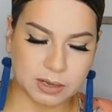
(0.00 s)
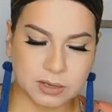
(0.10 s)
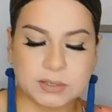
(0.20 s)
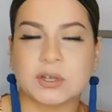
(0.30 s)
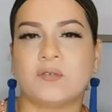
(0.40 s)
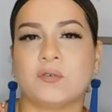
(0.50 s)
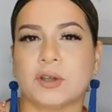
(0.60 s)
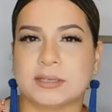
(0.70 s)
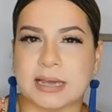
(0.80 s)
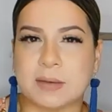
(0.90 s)
So for
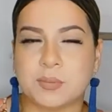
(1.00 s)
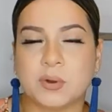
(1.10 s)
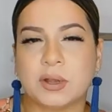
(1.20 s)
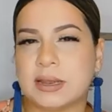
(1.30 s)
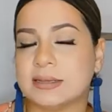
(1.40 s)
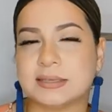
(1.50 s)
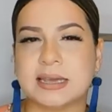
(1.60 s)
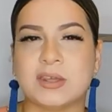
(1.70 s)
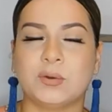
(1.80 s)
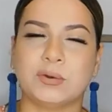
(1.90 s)
example, let's
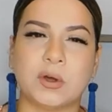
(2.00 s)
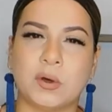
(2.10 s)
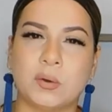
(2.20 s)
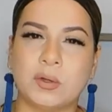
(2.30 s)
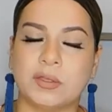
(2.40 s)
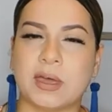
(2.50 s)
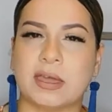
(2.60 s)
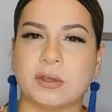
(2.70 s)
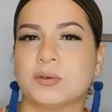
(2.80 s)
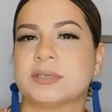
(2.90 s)
say you know
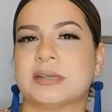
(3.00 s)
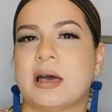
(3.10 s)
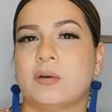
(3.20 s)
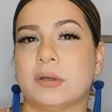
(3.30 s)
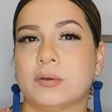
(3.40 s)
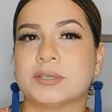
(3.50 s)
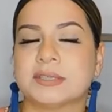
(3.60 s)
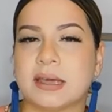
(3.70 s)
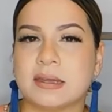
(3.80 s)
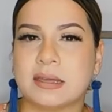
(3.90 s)
that your style, your
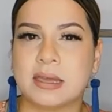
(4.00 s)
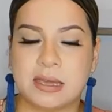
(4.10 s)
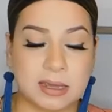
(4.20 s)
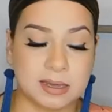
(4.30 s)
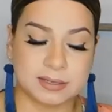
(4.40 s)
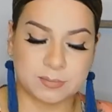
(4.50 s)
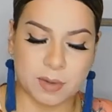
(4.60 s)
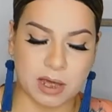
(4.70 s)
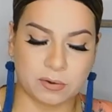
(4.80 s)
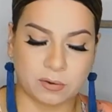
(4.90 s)
aesthetic is
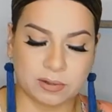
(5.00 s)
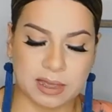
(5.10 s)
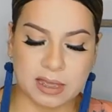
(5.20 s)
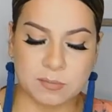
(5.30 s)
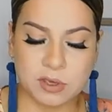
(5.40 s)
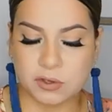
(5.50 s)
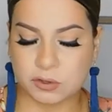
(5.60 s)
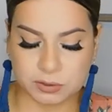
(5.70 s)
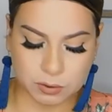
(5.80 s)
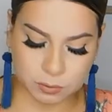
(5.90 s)
modern glam. You could
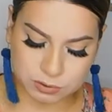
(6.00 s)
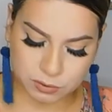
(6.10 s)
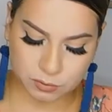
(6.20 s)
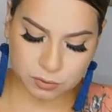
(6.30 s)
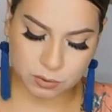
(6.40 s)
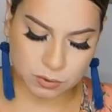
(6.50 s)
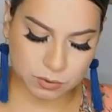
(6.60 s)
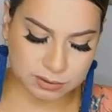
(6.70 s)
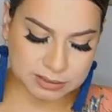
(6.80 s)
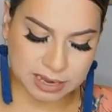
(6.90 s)
just go to Google,
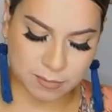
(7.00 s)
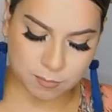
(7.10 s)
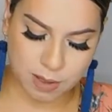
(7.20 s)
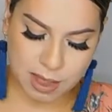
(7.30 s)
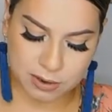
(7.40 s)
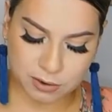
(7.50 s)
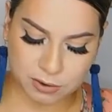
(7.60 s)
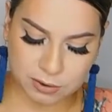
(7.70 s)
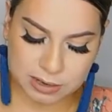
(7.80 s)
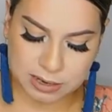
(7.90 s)
type
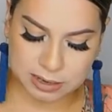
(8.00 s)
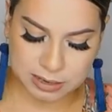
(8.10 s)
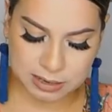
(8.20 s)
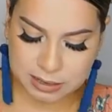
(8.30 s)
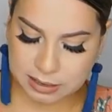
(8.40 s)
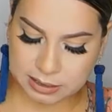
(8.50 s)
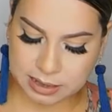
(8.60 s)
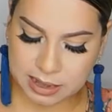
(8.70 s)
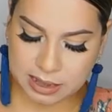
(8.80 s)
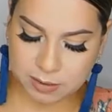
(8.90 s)
modern
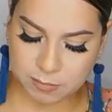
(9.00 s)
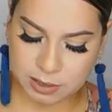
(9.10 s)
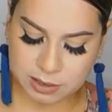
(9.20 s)
glam